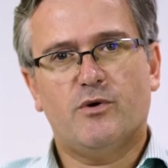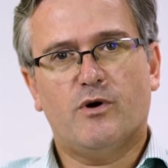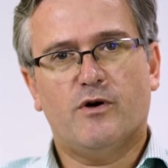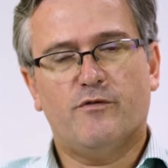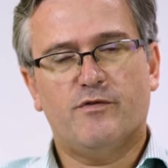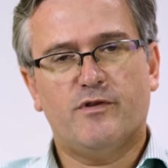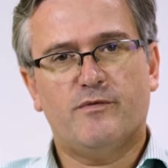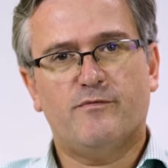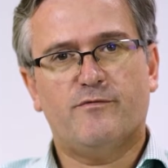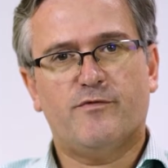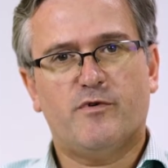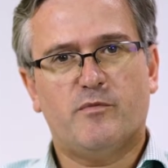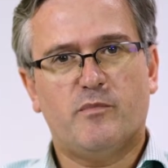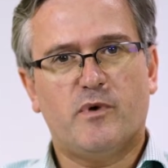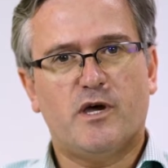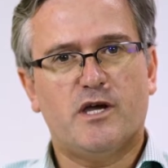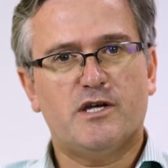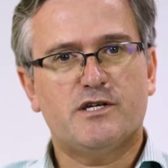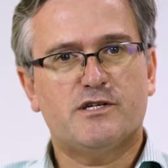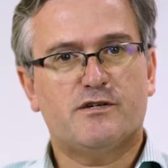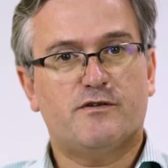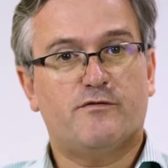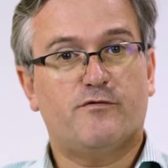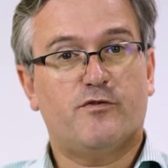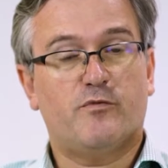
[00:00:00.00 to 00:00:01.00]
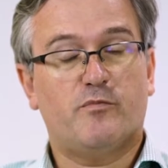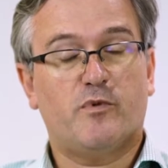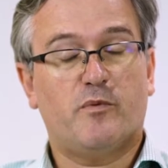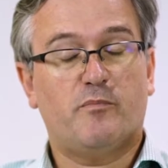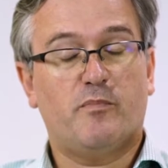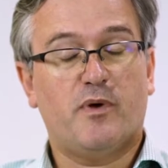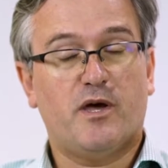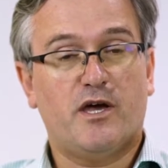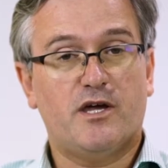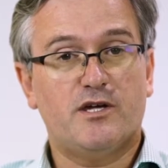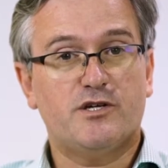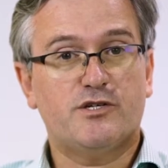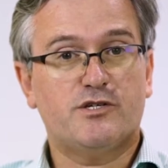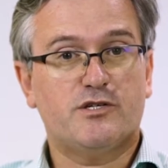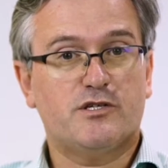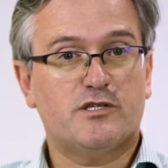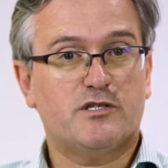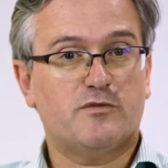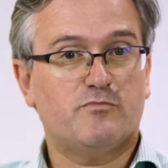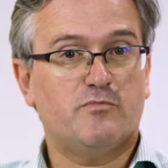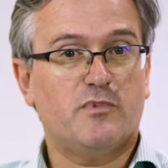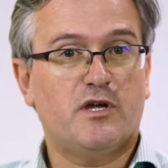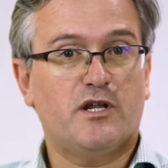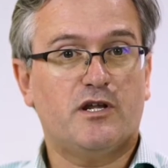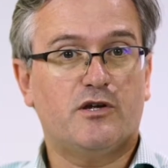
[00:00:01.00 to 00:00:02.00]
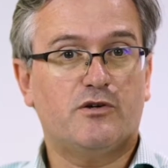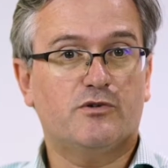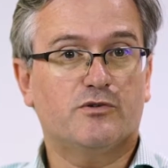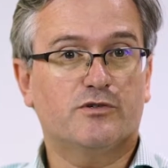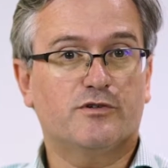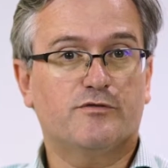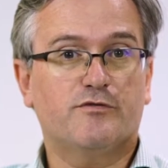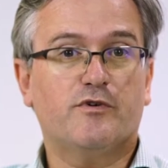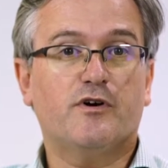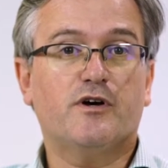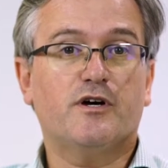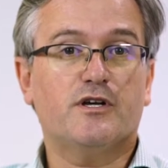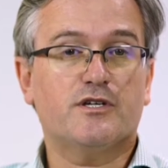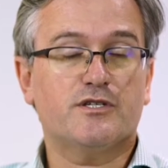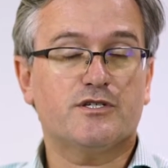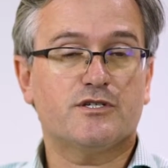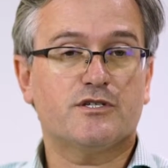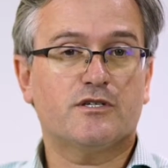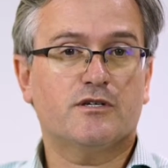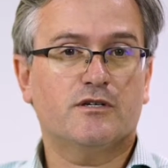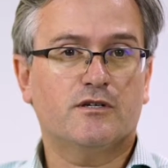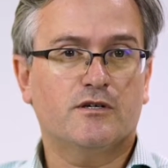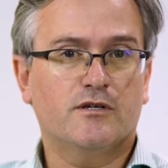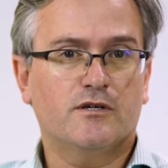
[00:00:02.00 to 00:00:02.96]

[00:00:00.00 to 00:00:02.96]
of information from a patient's medical device,